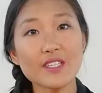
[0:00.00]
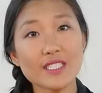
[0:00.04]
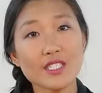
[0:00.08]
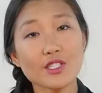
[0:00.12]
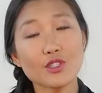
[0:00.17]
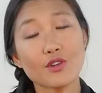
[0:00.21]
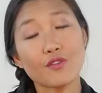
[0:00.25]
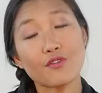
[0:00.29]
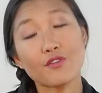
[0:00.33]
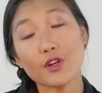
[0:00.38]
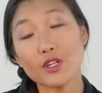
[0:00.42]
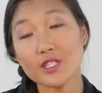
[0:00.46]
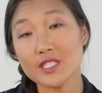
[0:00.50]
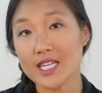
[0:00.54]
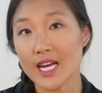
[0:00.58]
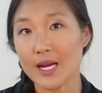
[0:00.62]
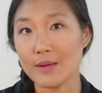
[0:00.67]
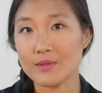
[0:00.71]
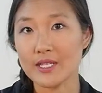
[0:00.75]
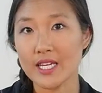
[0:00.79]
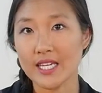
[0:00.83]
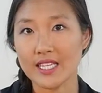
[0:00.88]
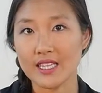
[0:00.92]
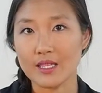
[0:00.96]
this is your first
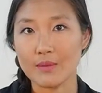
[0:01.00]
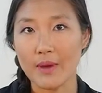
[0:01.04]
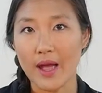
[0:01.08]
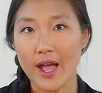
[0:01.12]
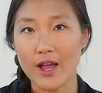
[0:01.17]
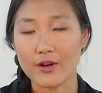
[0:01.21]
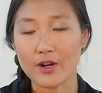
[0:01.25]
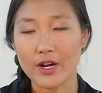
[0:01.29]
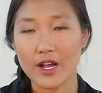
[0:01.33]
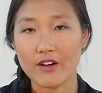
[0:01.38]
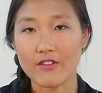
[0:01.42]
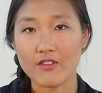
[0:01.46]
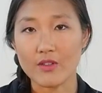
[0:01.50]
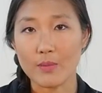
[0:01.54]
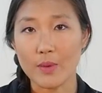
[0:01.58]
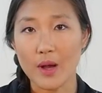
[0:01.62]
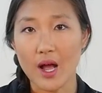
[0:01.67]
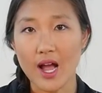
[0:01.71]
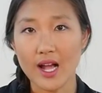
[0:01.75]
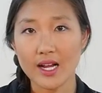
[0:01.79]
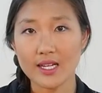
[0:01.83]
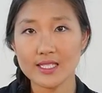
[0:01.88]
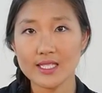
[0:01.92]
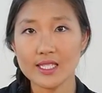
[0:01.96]
time taking the battery out of the
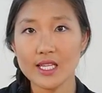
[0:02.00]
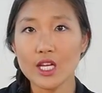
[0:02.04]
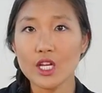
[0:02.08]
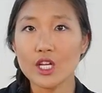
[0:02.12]
box,